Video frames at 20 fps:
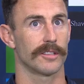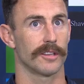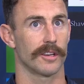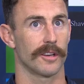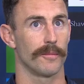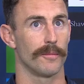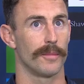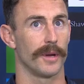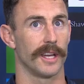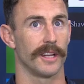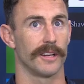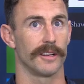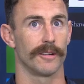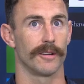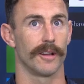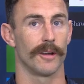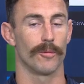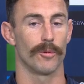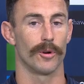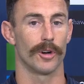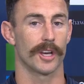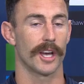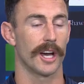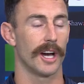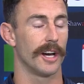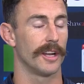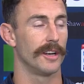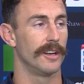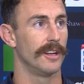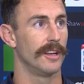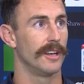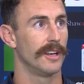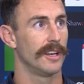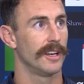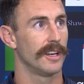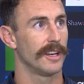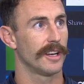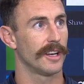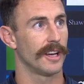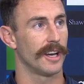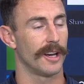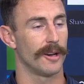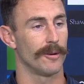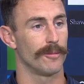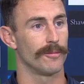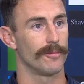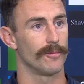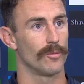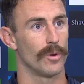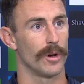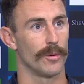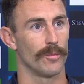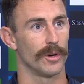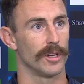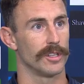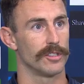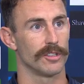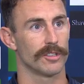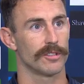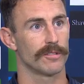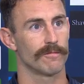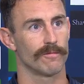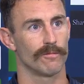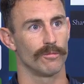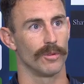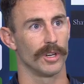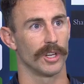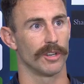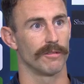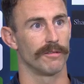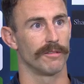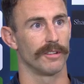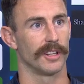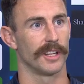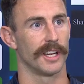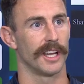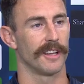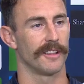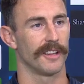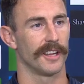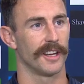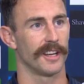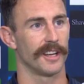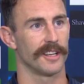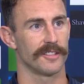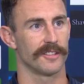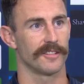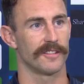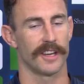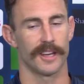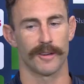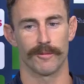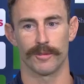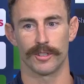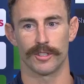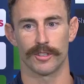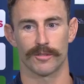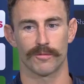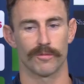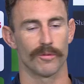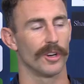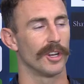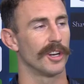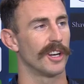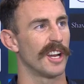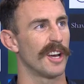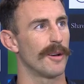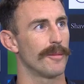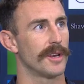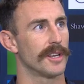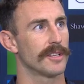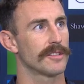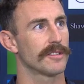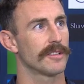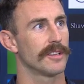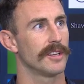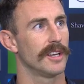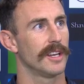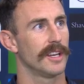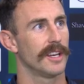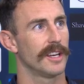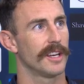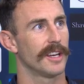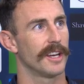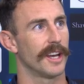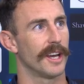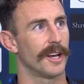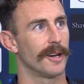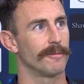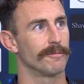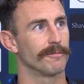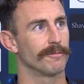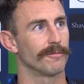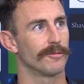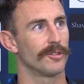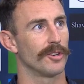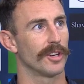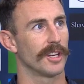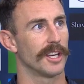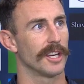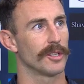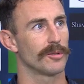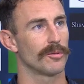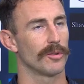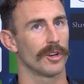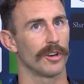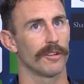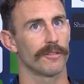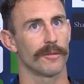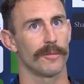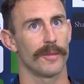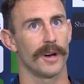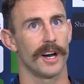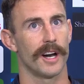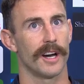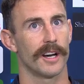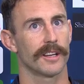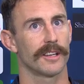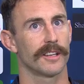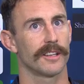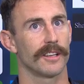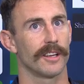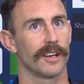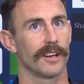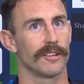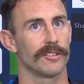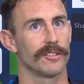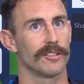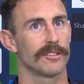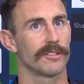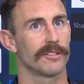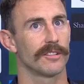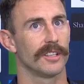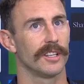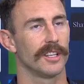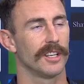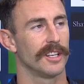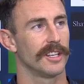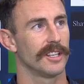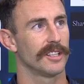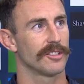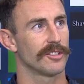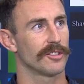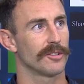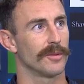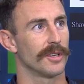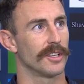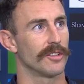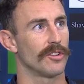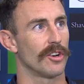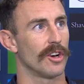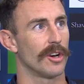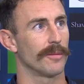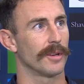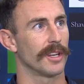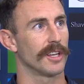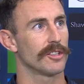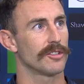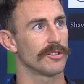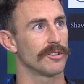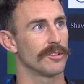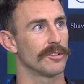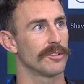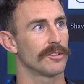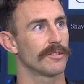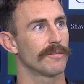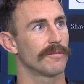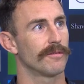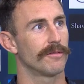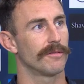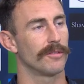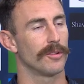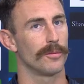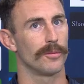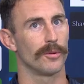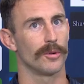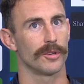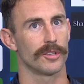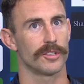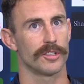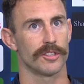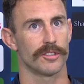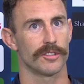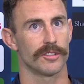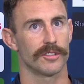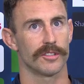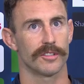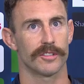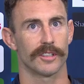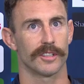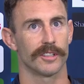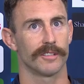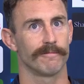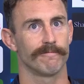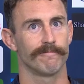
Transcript: to compete and work hard, when we could feel it out there as a team. We just weren't at our best. A few kicks weren't off the mark, you know, just a bit of timing issues, a few poor decisions, and